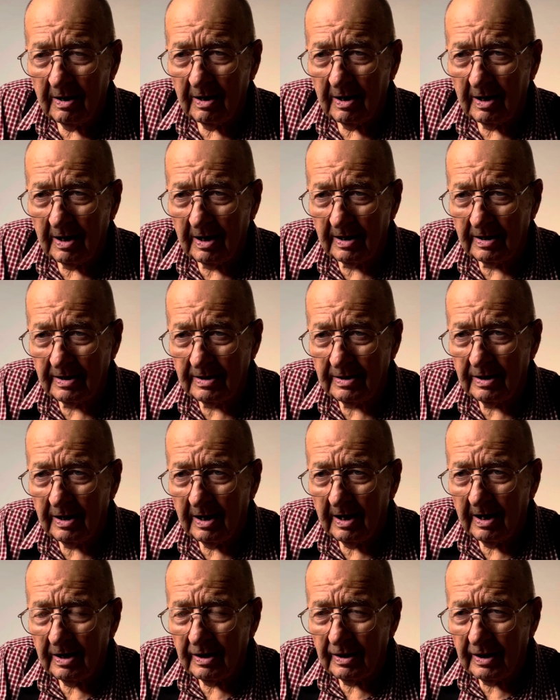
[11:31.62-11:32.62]
And
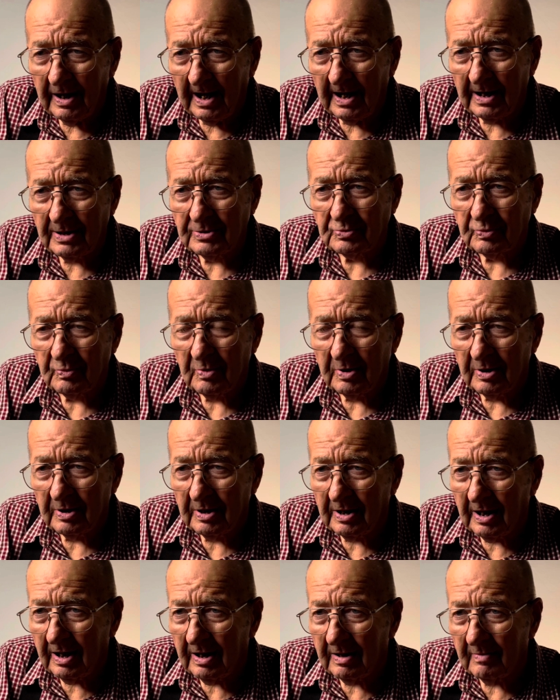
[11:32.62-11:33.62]
that's what
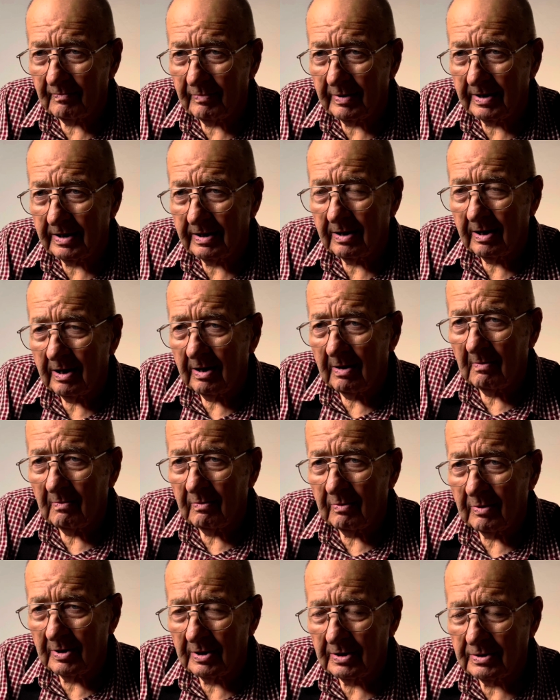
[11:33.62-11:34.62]
got me,
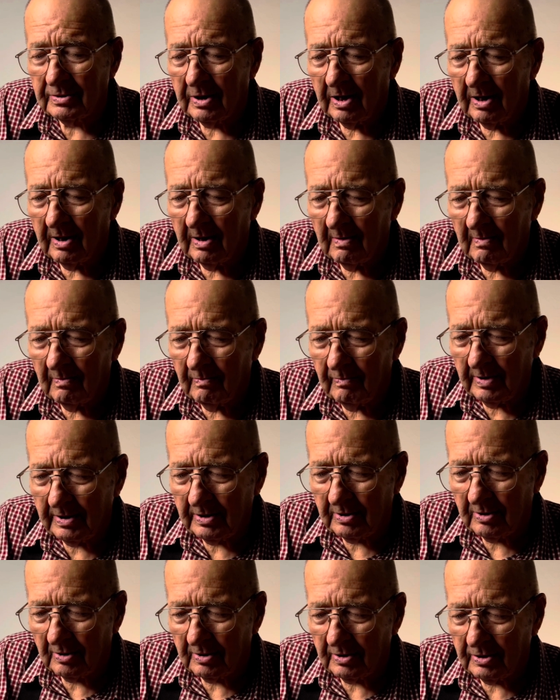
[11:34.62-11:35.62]
was
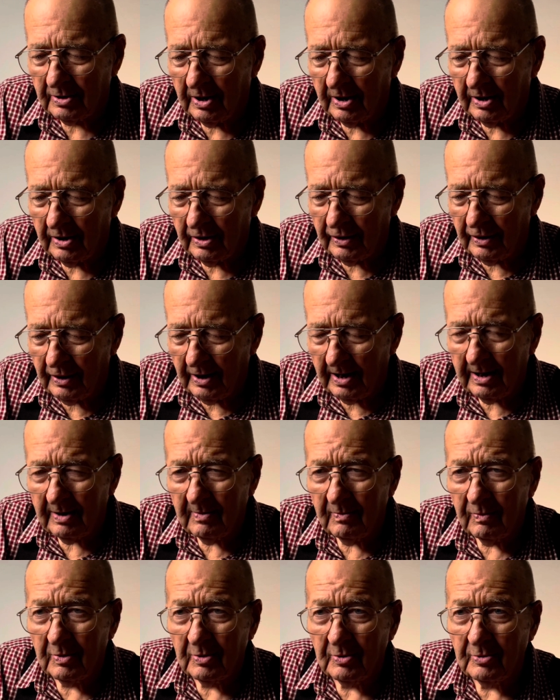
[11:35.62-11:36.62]
because they
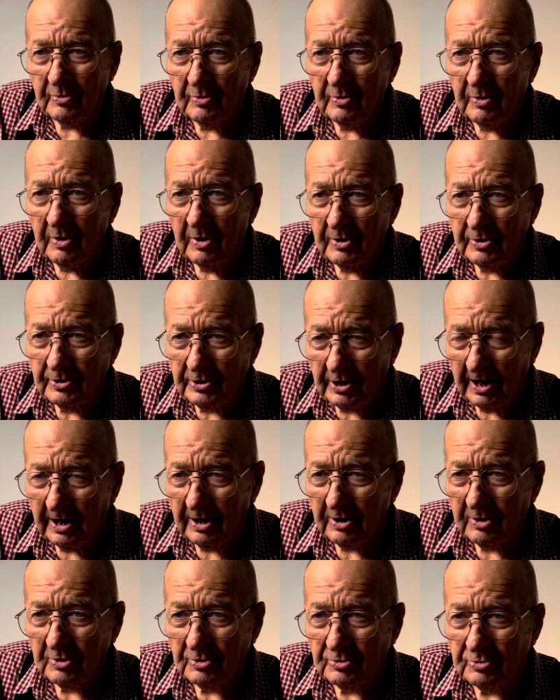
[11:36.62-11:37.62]
were
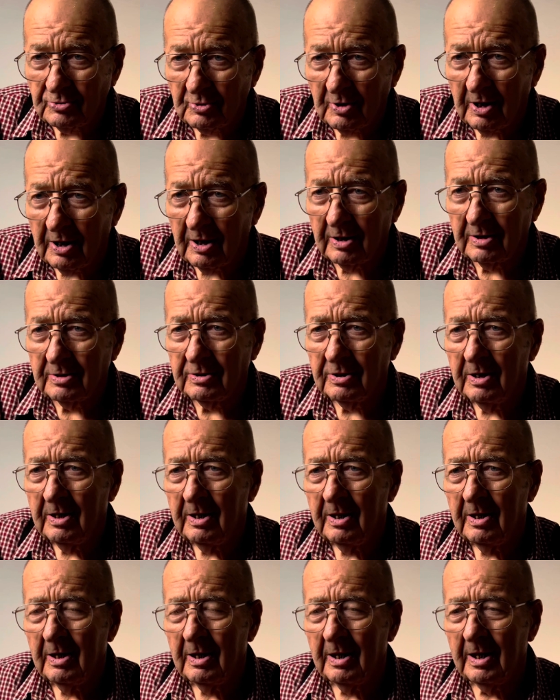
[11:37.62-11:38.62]
taking drugs
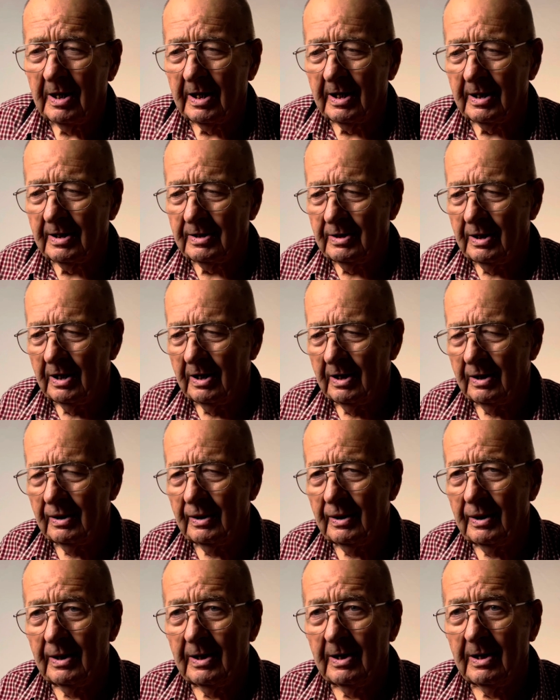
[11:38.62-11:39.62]
and
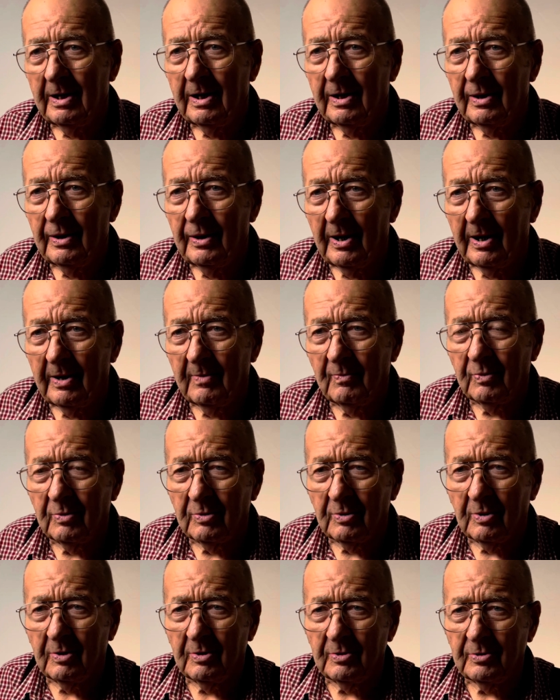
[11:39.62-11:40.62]
they were
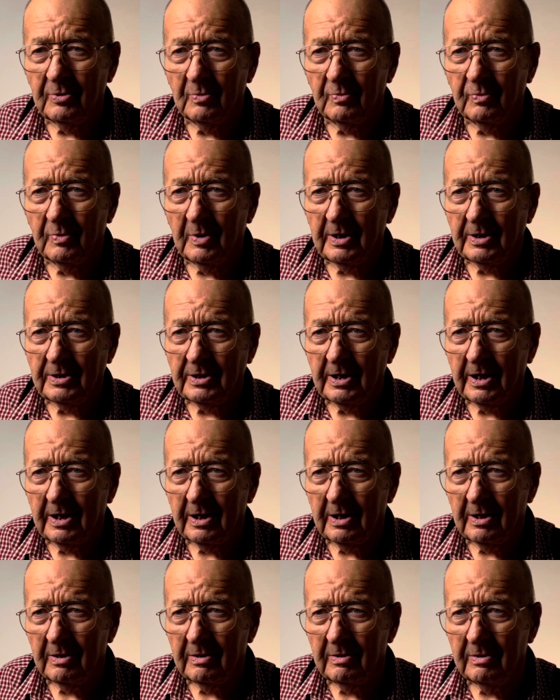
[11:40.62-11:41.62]
on their way to
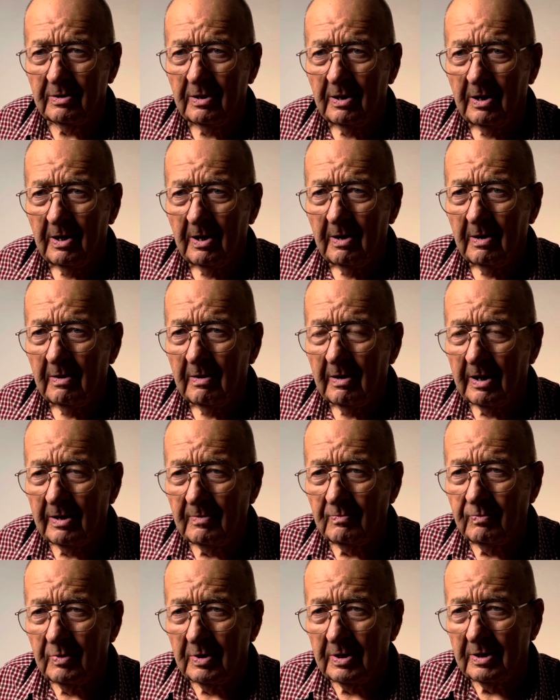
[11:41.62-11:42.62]
hell. And
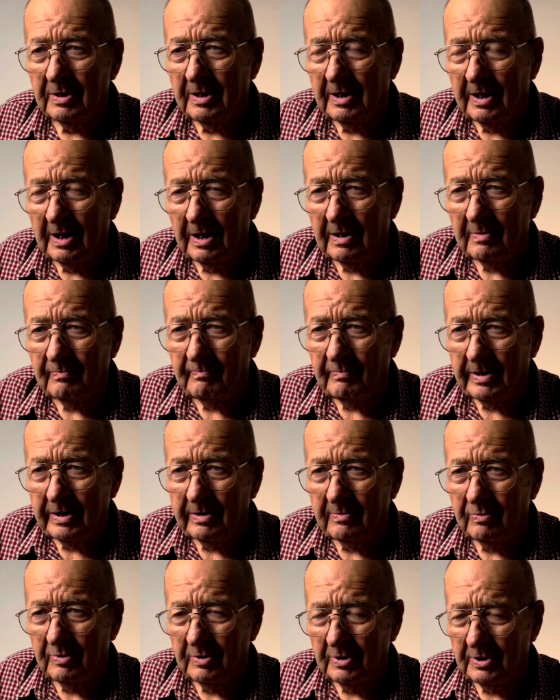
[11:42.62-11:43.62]
what got me
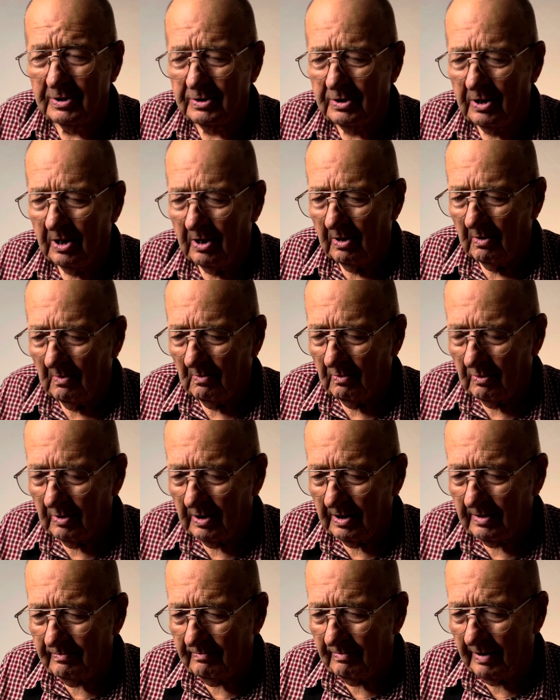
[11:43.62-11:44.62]
was,
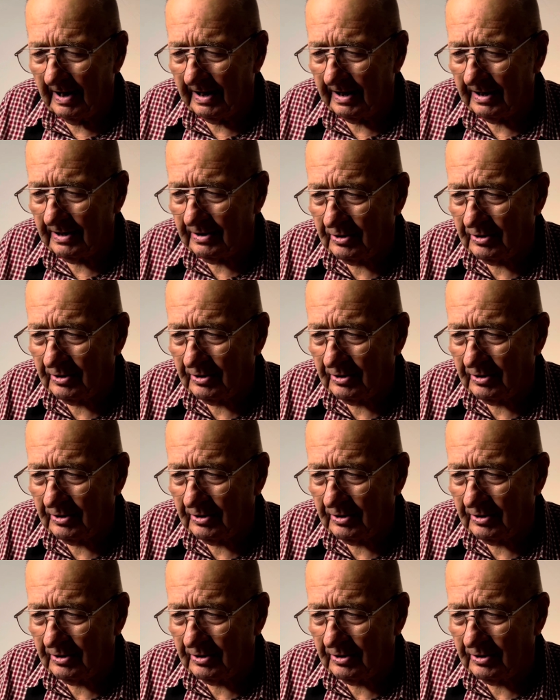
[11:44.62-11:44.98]
one man